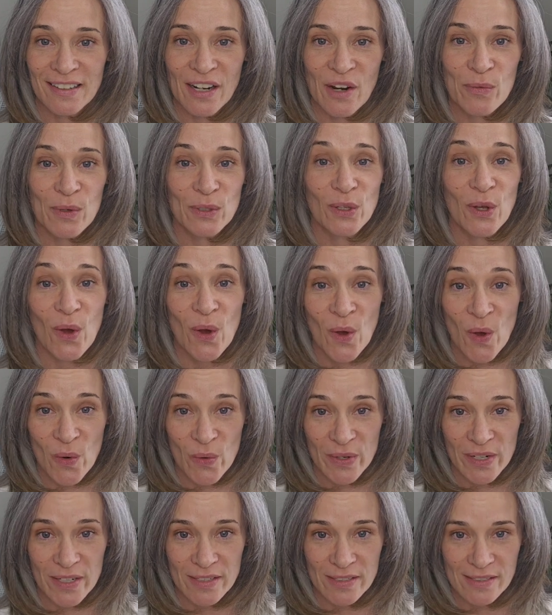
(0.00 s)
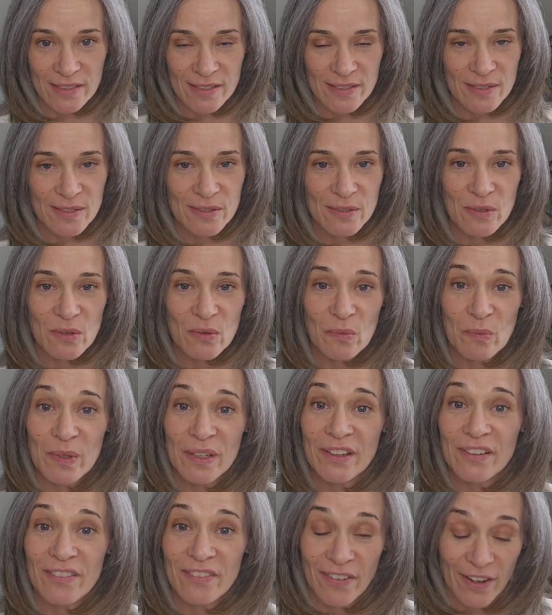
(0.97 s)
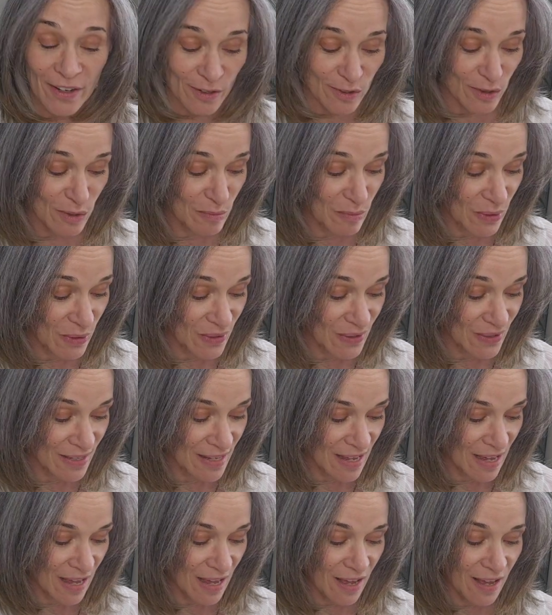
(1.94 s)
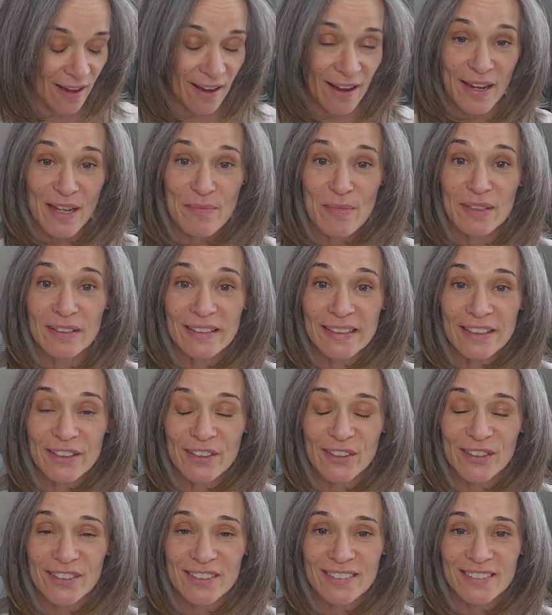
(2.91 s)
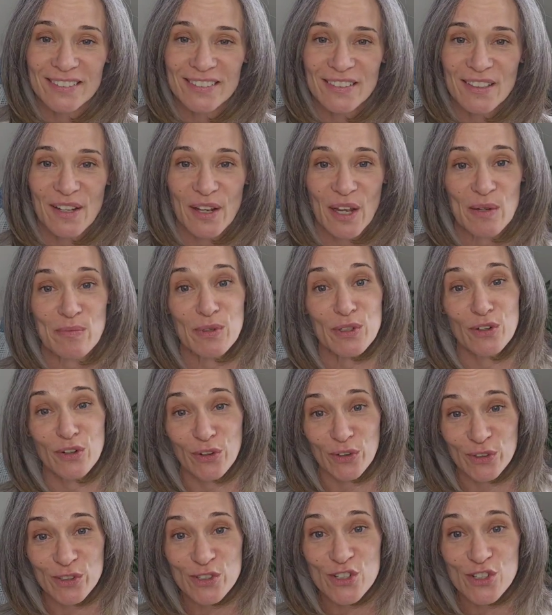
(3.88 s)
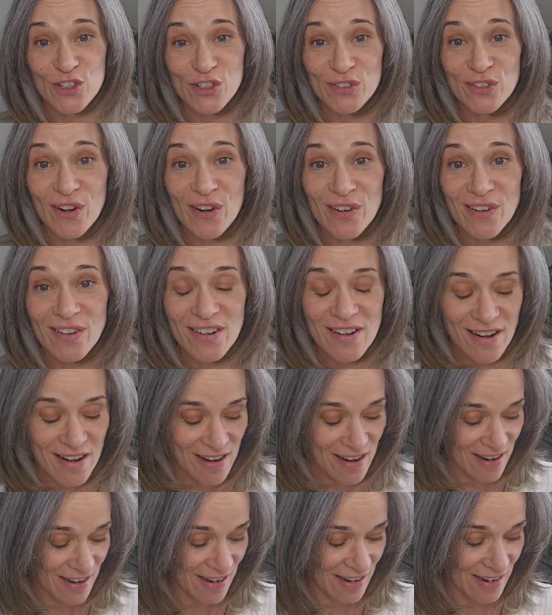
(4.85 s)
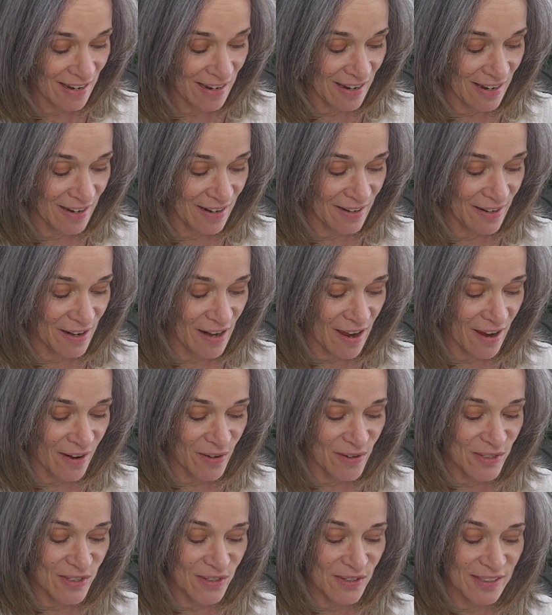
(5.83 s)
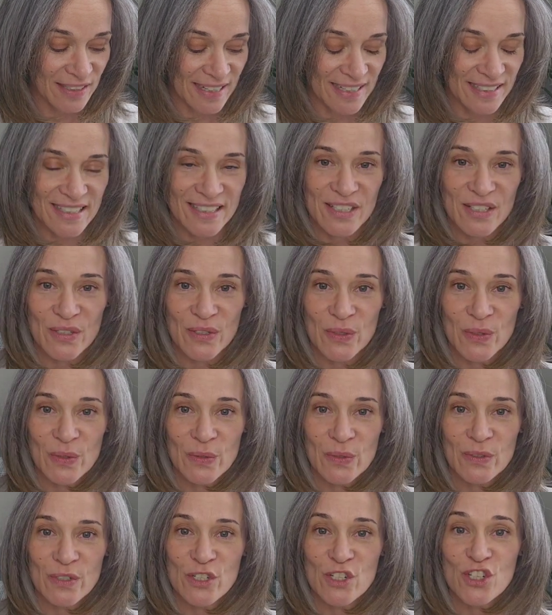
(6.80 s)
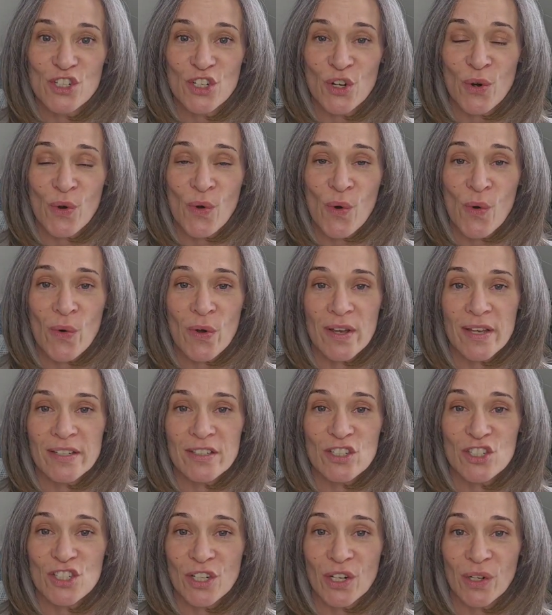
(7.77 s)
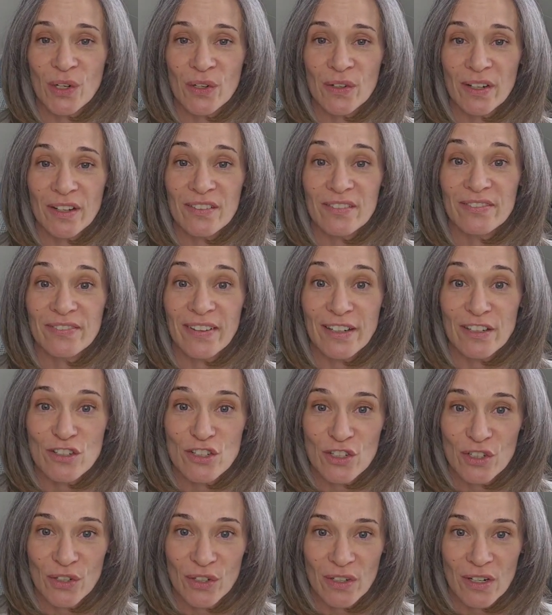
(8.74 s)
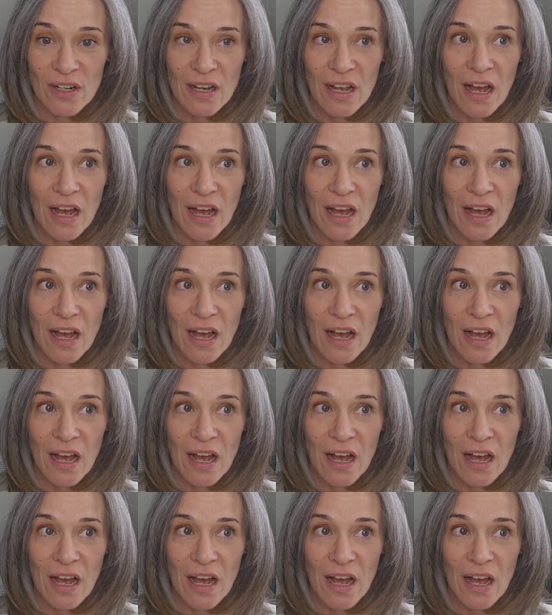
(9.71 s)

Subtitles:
I will always be available. I am a leader, I'm a nurturer, and I also like to show and share adventure.